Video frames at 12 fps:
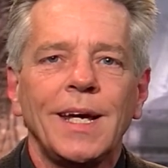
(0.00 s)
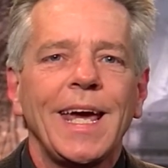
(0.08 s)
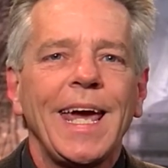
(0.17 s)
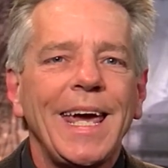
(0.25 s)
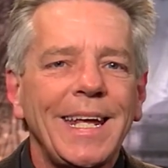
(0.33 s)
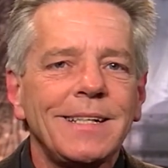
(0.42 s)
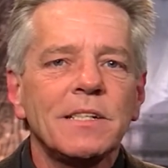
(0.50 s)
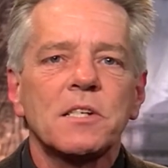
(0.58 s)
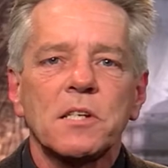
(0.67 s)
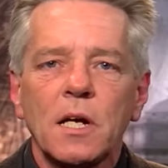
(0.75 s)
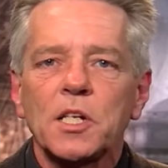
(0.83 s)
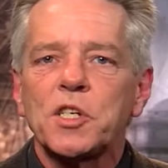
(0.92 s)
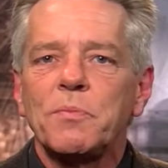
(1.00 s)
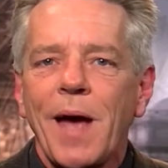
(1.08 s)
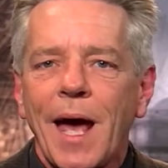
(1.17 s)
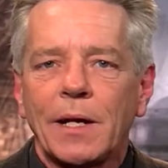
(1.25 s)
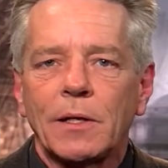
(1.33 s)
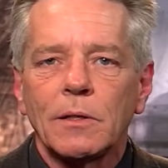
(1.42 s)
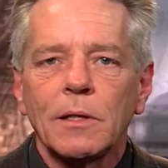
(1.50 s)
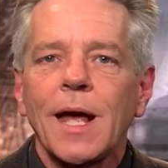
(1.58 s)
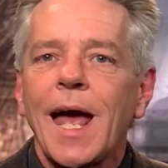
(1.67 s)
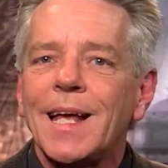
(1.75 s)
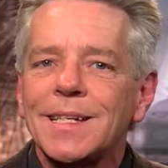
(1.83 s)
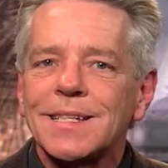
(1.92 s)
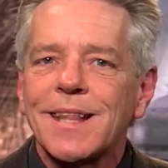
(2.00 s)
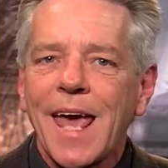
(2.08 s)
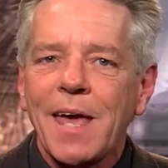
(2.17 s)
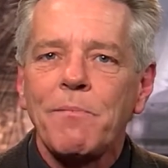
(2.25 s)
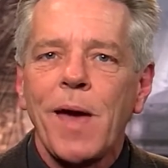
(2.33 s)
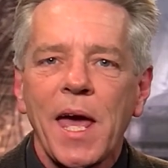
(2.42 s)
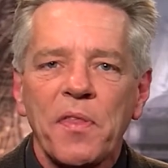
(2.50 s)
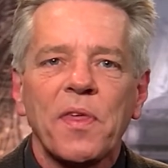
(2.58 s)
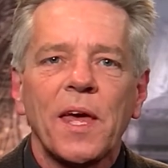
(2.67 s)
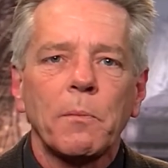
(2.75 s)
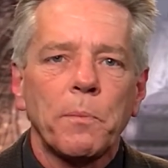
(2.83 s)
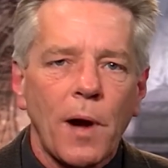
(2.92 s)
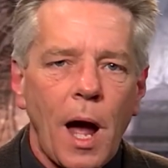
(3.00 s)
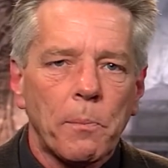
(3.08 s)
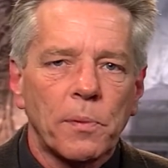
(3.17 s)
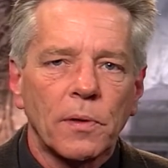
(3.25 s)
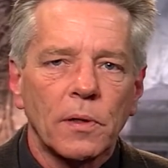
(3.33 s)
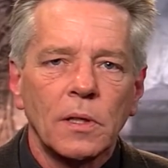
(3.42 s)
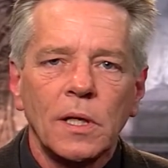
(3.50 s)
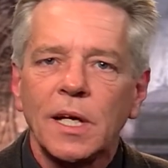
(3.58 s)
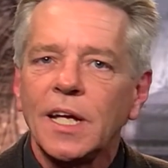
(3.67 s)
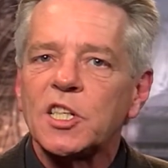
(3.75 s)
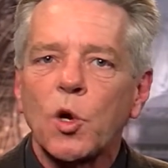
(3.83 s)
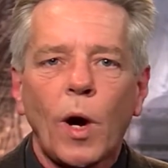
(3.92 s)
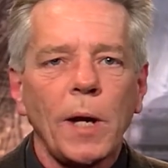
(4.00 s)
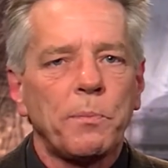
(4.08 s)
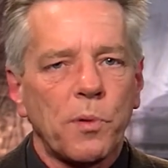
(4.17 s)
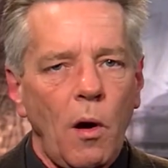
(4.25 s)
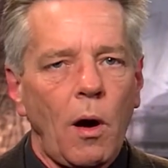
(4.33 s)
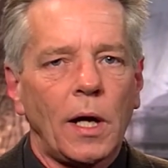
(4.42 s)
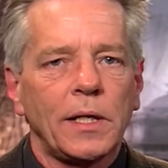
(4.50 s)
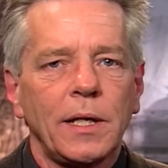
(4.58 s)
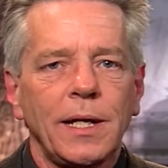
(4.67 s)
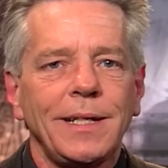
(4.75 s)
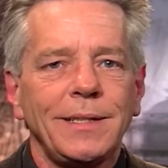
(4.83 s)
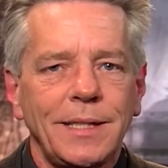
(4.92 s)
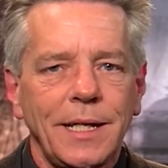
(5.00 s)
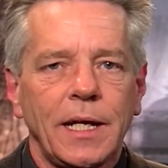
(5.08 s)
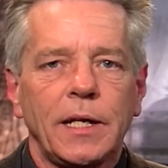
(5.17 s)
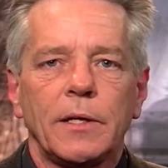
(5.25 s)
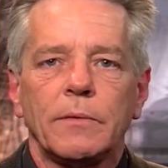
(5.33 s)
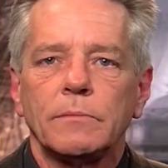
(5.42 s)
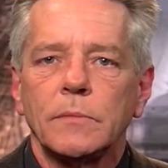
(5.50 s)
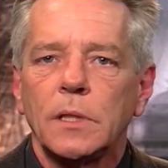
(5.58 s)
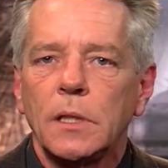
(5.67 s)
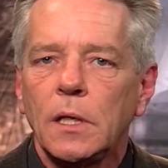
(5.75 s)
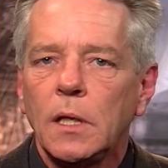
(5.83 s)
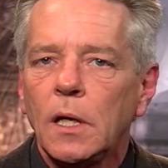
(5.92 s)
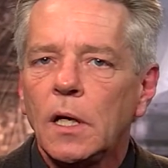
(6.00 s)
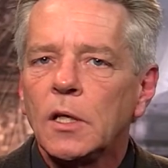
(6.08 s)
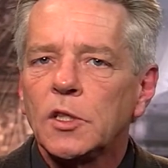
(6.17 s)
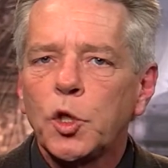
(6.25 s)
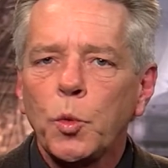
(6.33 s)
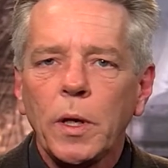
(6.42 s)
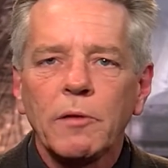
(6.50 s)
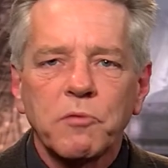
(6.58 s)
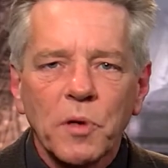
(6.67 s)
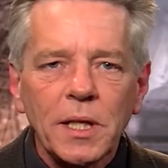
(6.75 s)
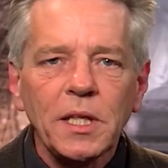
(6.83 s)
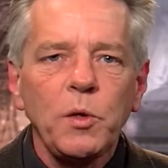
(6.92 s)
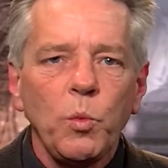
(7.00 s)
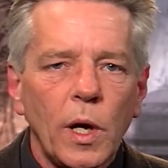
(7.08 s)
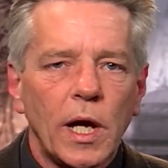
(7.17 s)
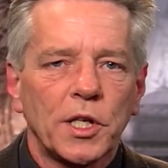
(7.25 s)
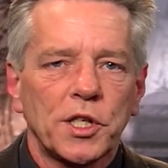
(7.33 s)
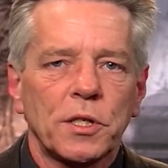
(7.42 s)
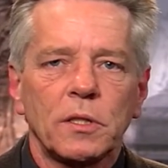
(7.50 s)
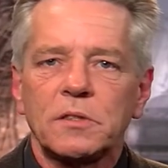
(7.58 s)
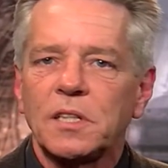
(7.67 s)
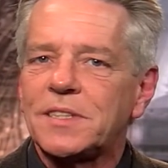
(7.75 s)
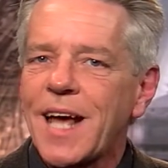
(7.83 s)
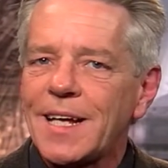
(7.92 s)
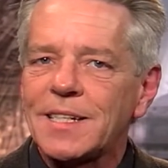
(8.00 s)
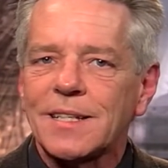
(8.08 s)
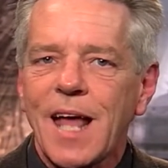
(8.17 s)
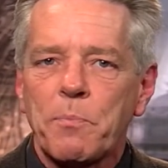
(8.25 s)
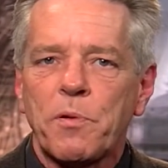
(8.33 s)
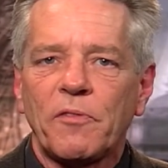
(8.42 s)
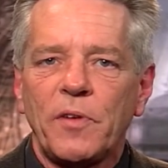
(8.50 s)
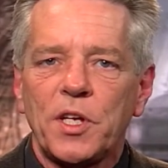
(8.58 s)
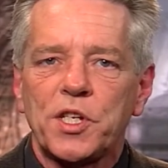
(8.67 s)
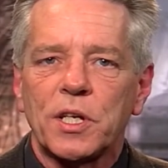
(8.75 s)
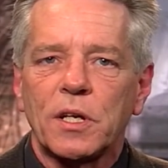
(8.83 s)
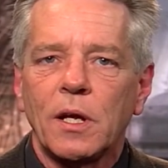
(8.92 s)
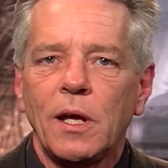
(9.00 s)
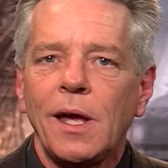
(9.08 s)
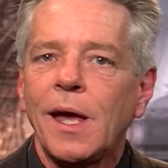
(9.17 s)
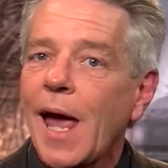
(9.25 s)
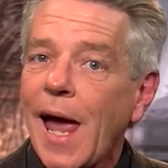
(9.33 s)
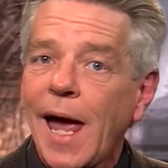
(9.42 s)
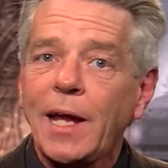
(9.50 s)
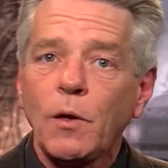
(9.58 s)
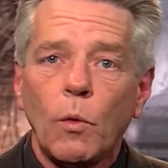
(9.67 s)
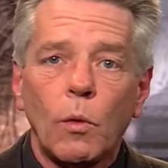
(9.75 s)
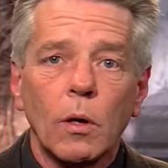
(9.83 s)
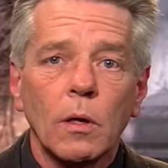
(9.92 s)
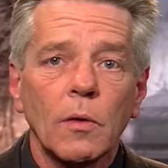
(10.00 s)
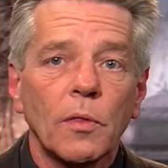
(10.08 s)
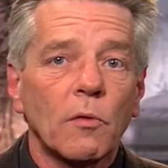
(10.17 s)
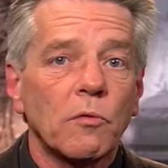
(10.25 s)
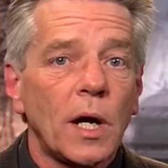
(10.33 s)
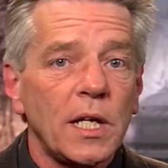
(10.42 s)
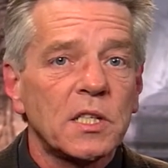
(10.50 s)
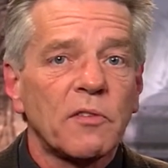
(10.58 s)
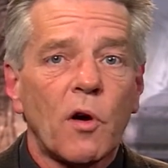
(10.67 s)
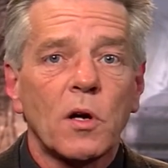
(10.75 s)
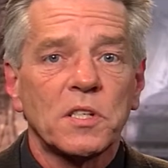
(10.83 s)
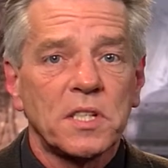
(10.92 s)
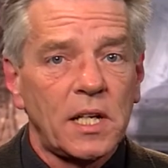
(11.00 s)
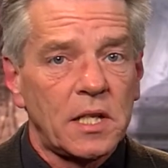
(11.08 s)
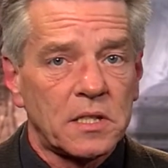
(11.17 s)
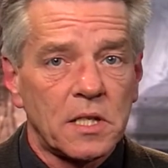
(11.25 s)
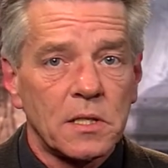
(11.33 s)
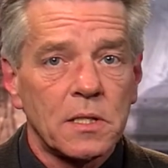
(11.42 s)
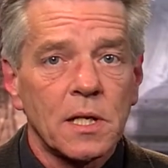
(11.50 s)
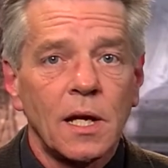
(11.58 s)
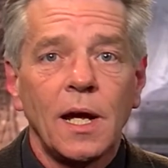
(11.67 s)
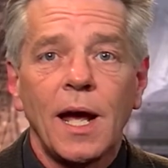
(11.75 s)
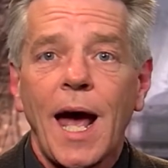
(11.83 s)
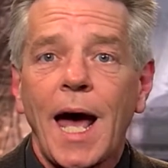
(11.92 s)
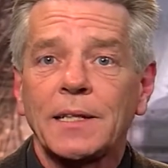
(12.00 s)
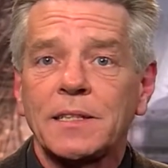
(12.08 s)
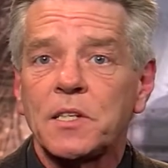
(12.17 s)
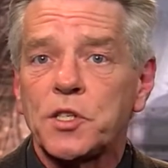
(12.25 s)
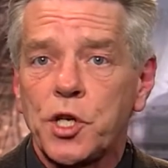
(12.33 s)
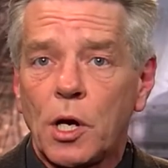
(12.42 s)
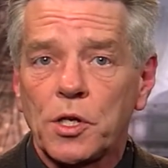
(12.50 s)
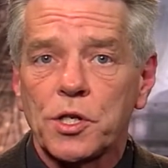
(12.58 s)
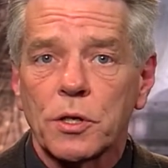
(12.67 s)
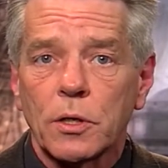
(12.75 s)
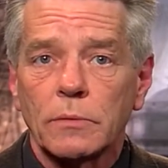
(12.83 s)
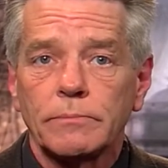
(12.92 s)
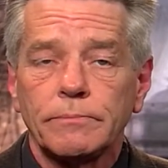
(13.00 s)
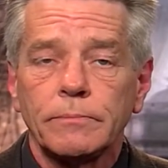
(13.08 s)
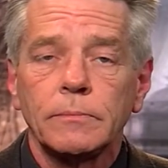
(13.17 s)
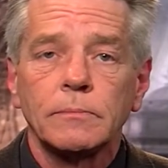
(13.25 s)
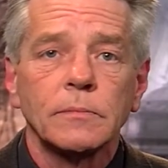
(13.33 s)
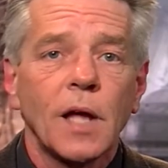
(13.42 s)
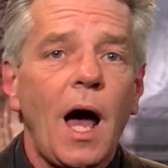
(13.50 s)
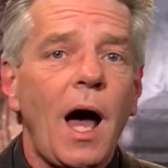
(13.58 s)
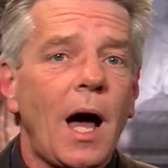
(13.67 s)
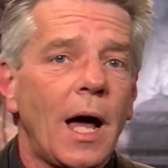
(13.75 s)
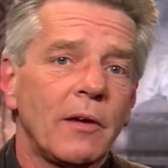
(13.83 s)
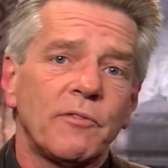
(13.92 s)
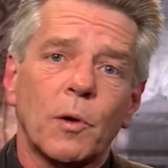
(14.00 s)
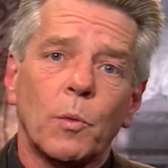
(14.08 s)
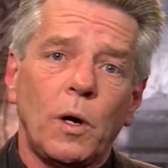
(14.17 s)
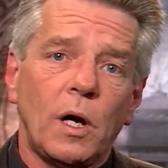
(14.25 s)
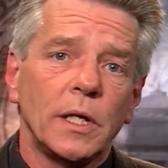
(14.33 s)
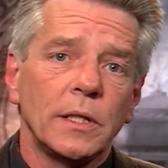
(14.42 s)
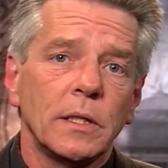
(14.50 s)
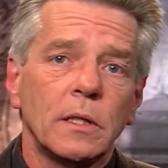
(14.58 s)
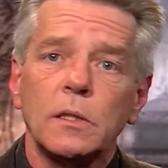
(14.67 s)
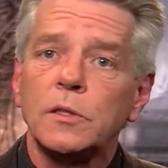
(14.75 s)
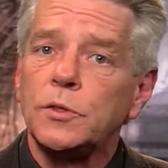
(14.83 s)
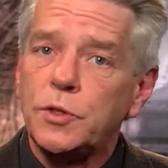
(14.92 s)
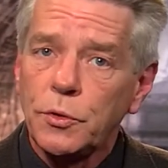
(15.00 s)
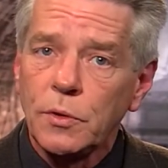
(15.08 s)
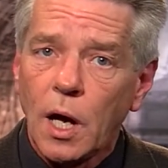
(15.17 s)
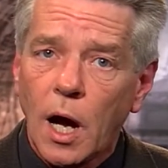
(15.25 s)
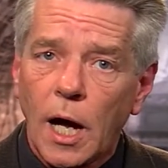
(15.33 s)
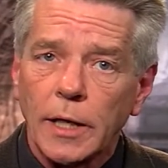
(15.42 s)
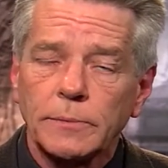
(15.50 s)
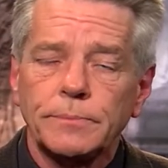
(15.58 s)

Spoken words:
"In such manner as they may think proper" is quite broad indeed. Do we really wish to test that provision and/or the rights of our citizens at this juncture? I, for one, do not.